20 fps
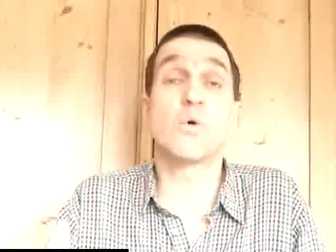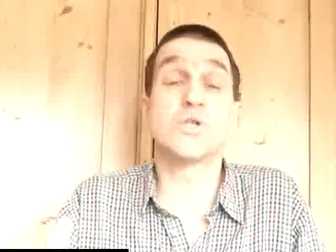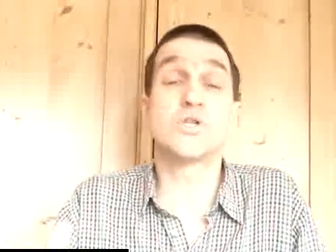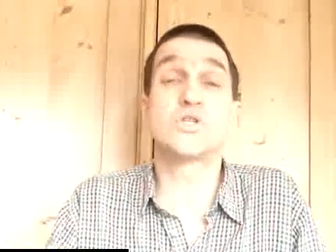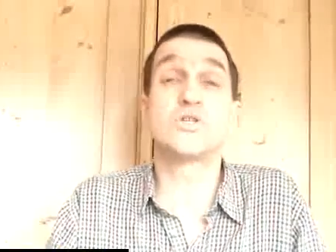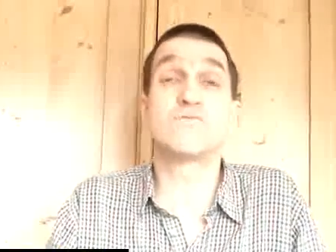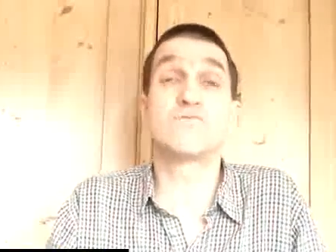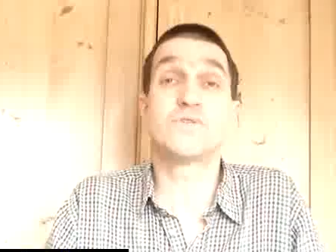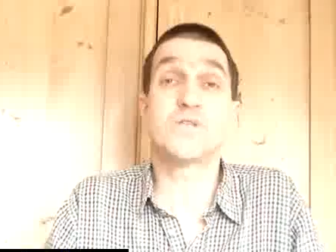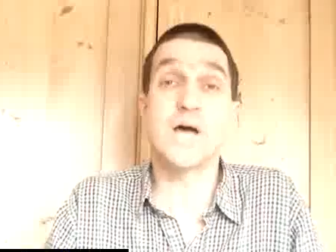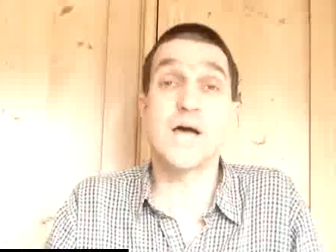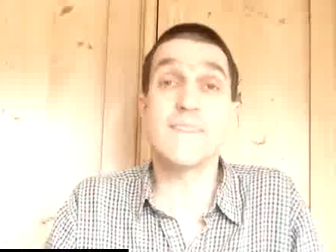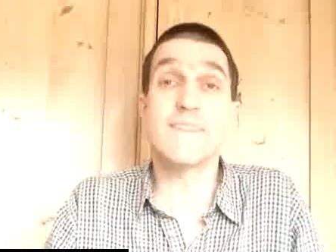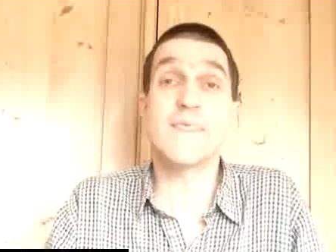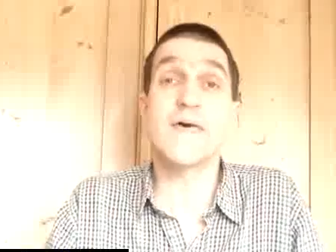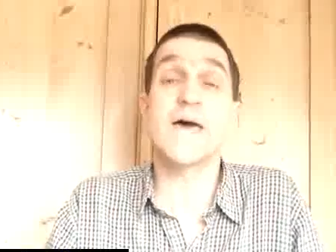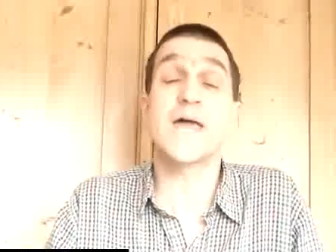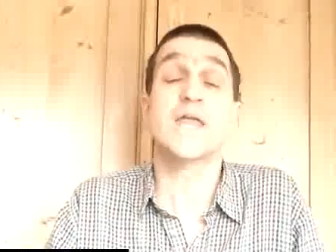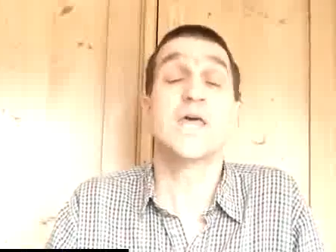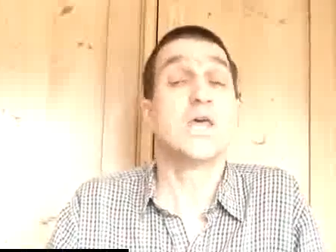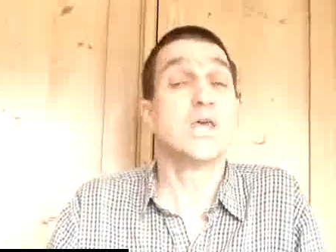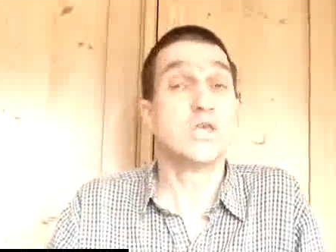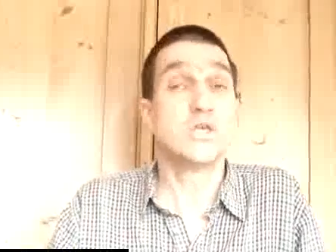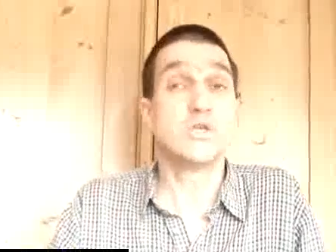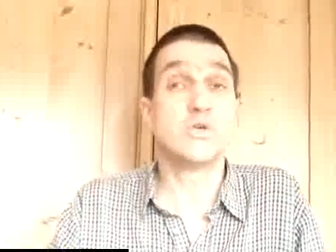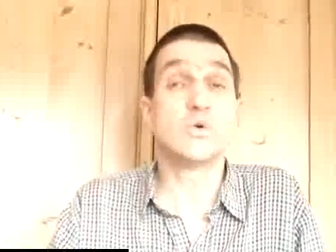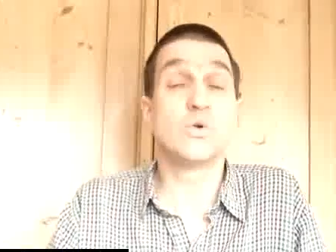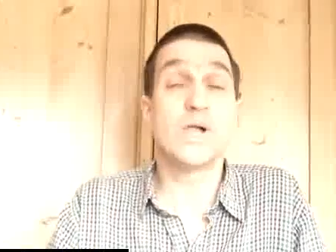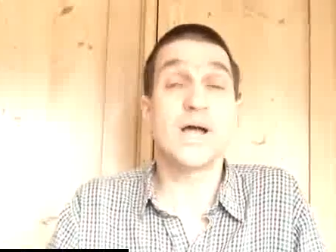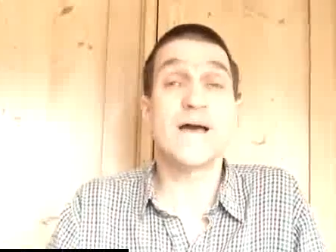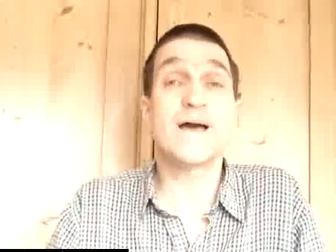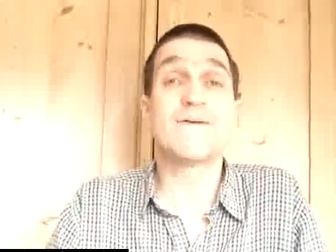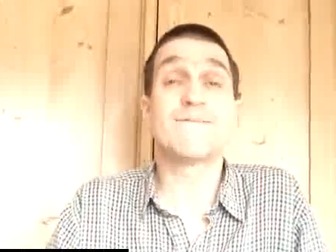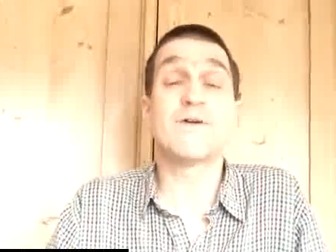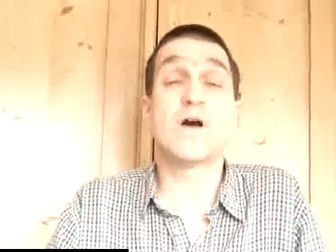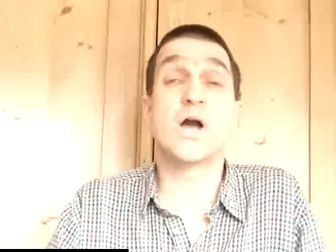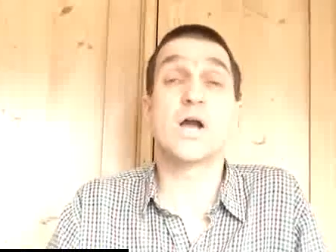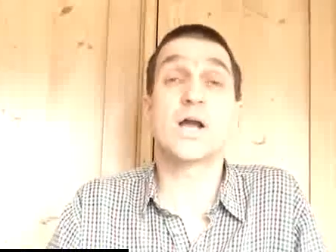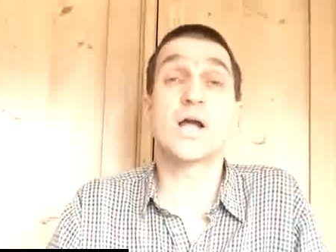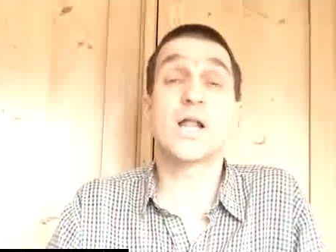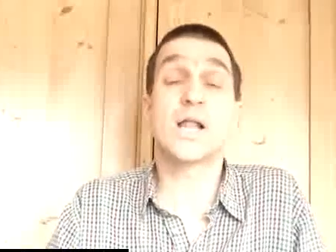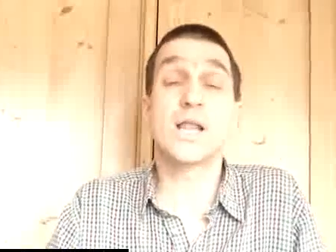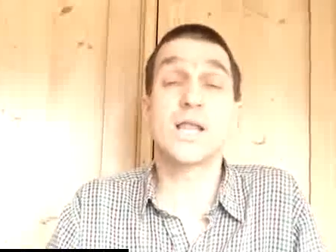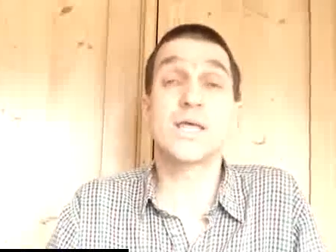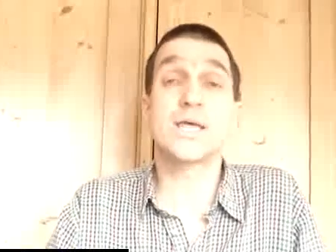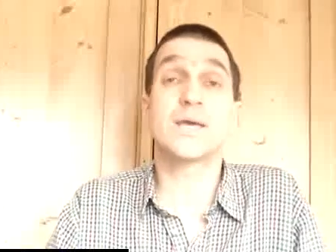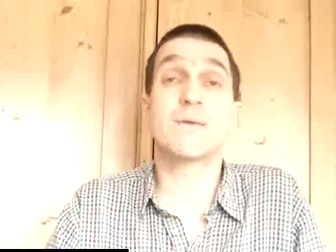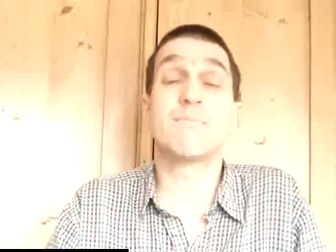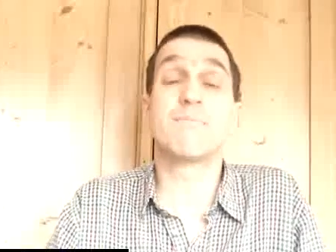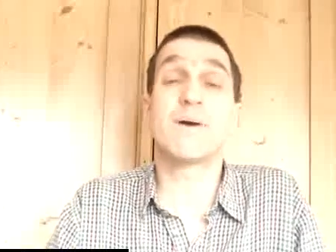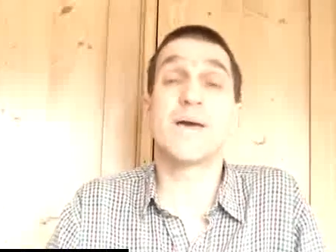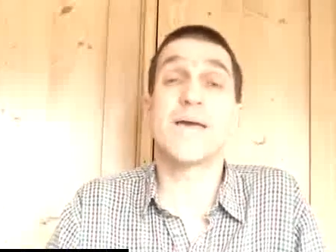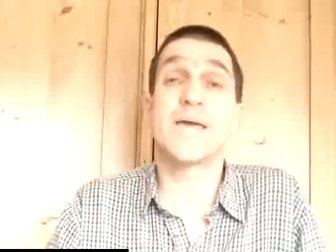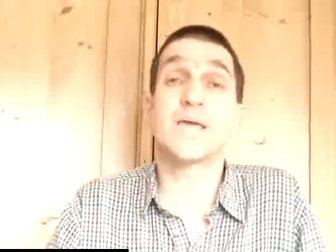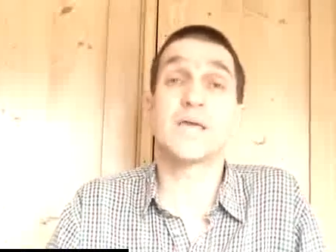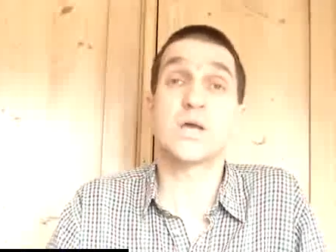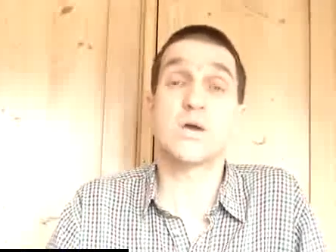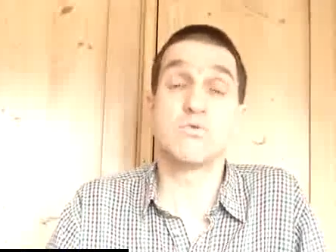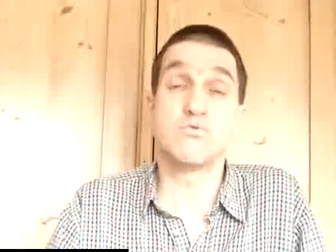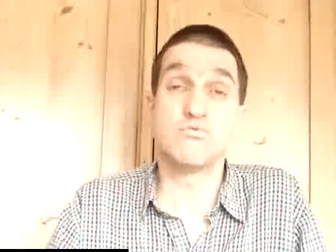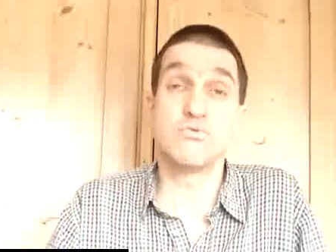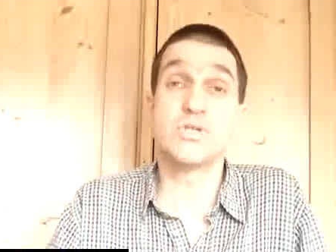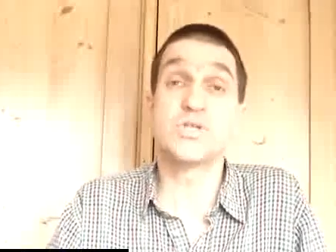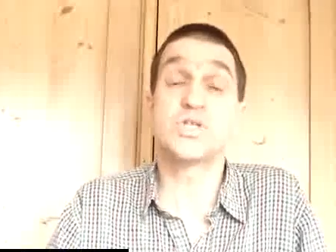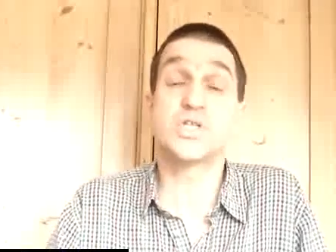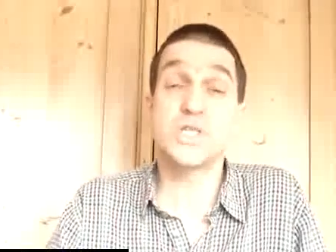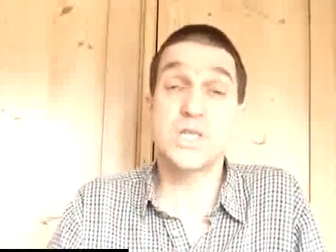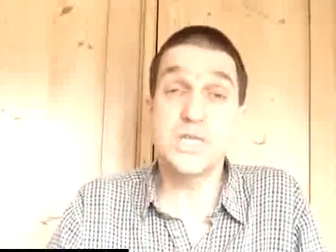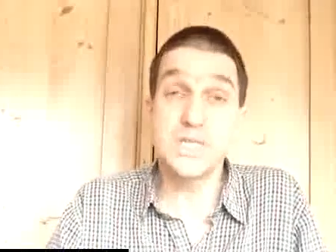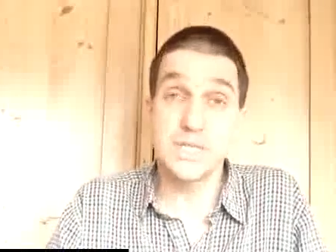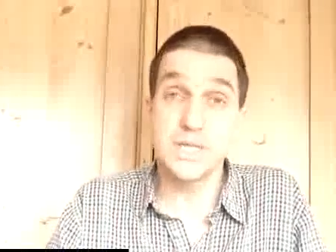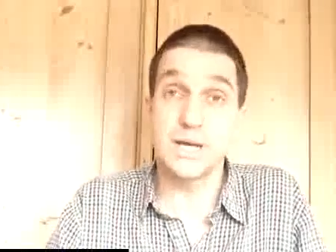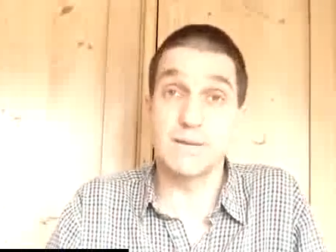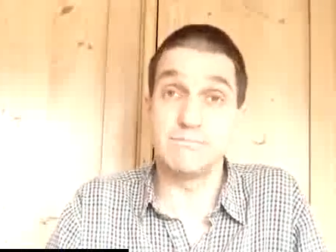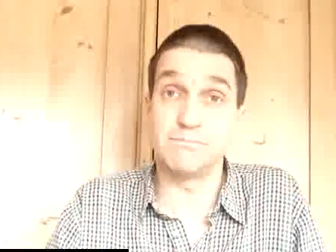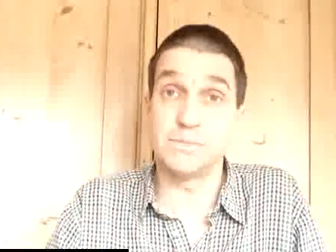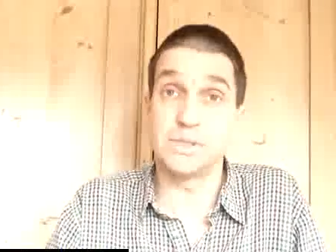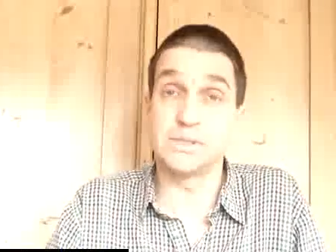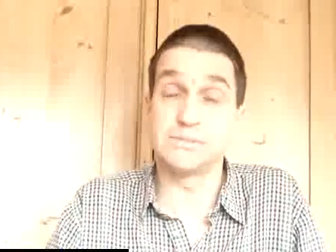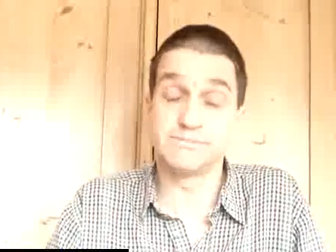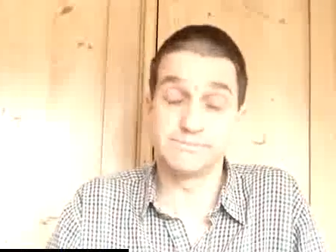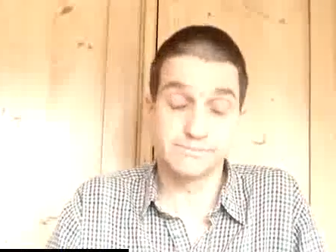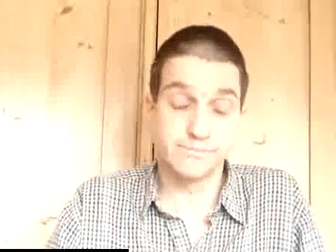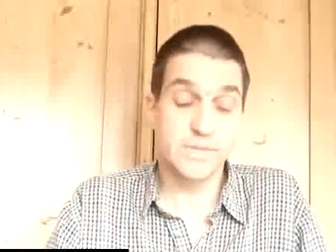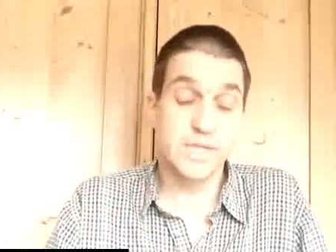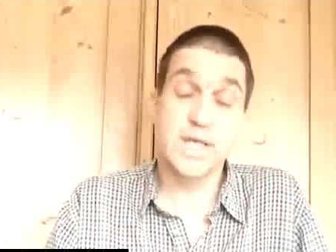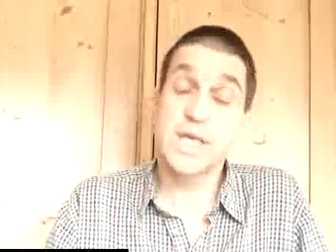Once you've done that, you'll have a ClickBank receipt number.